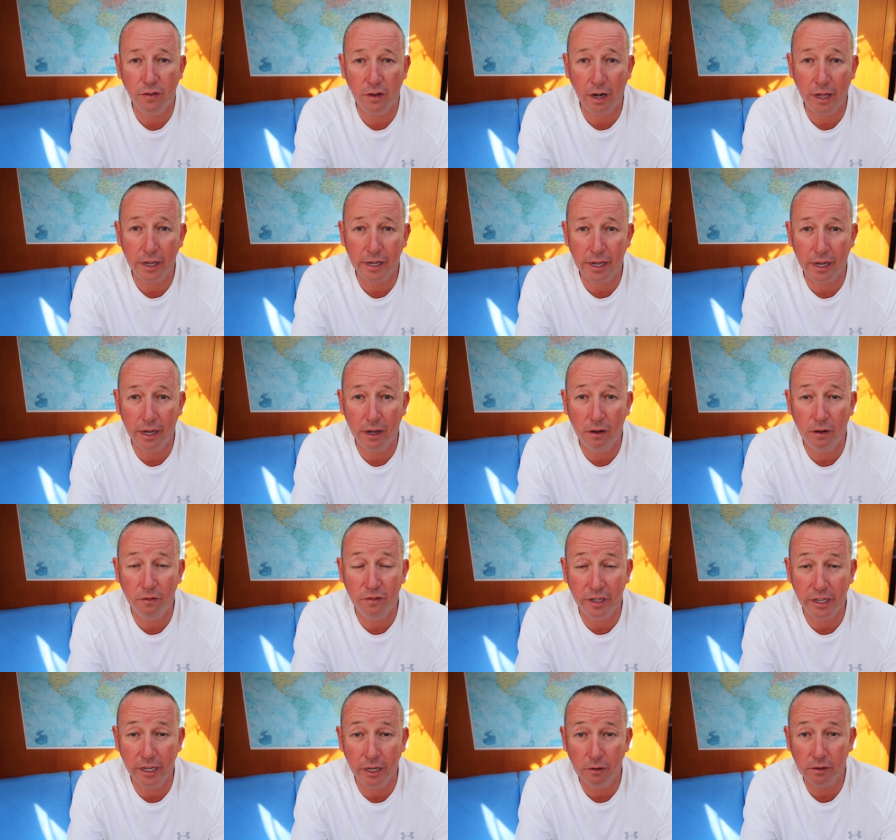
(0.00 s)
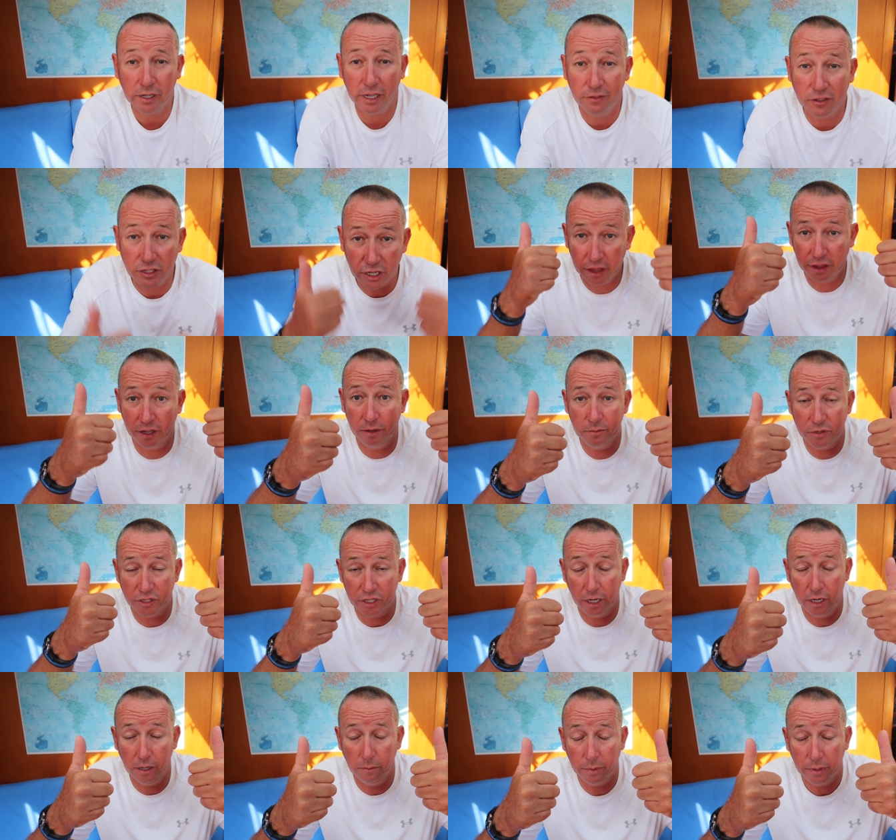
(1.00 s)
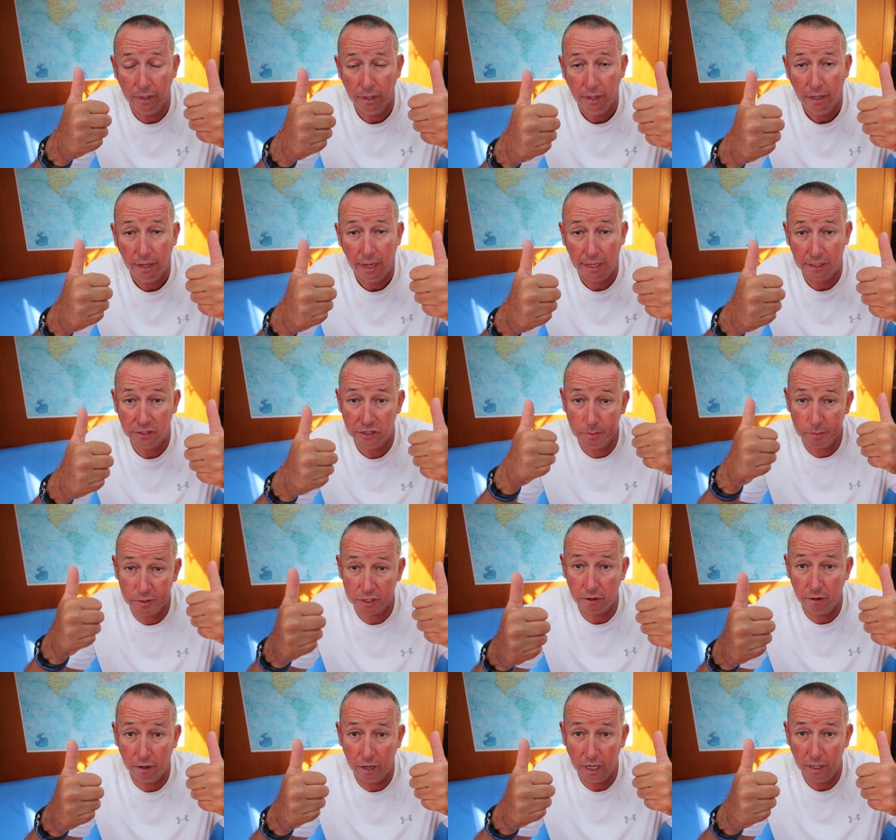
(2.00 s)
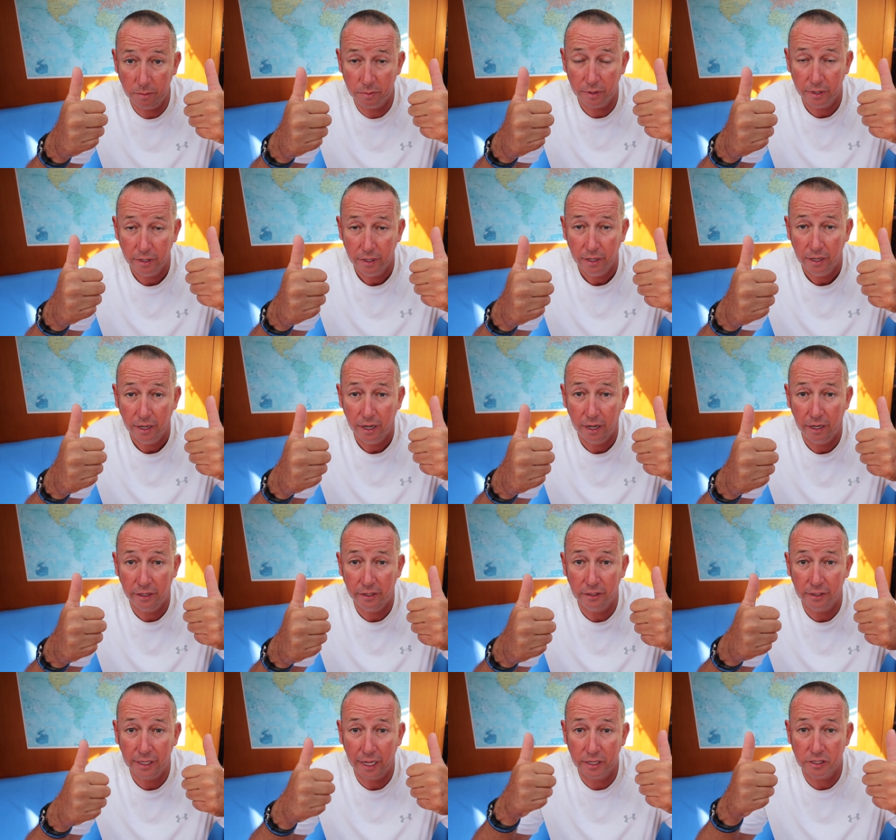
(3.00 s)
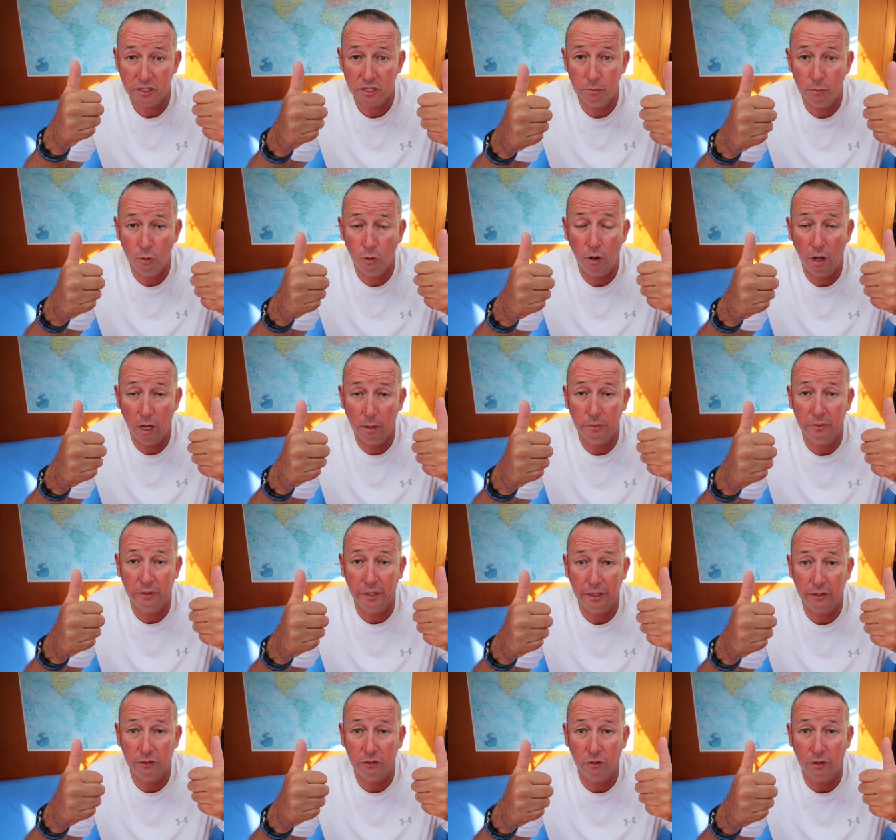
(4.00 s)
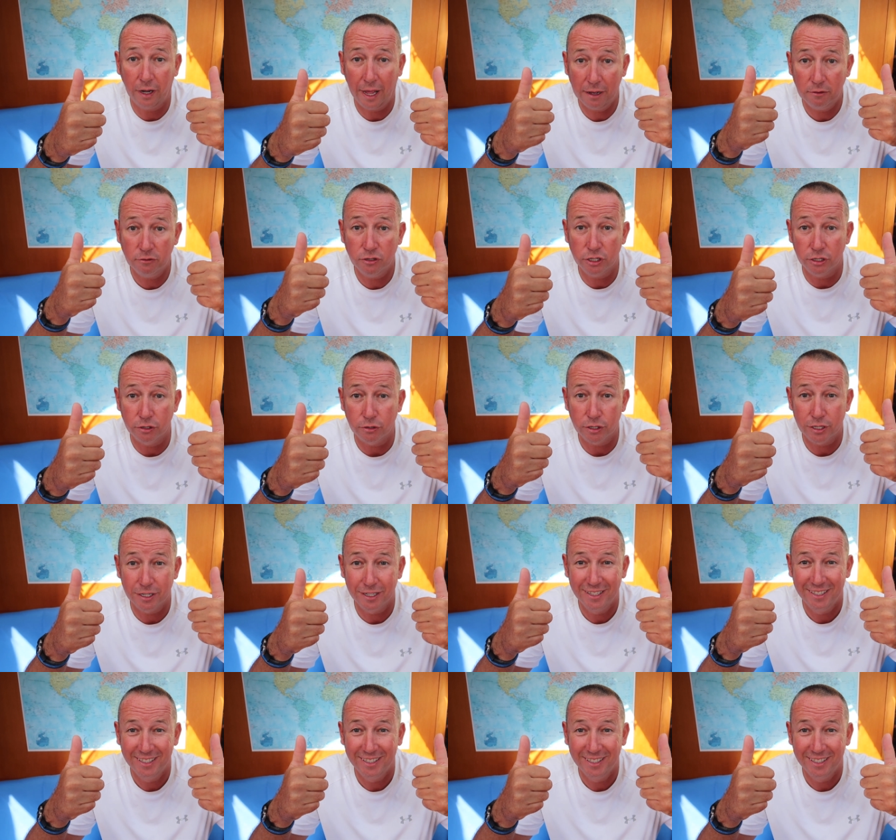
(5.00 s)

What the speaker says: you like our video, give us a thumbs up and subscribe, and you'll get some more updates on how-tos.